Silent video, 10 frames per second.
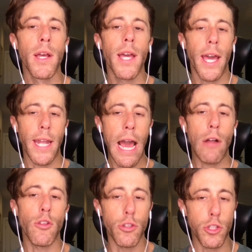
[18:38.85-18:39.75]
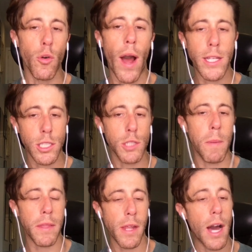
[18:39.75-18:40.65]
and how they'll do. I suspect
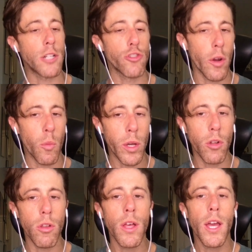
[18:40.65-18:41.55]
that Andre will.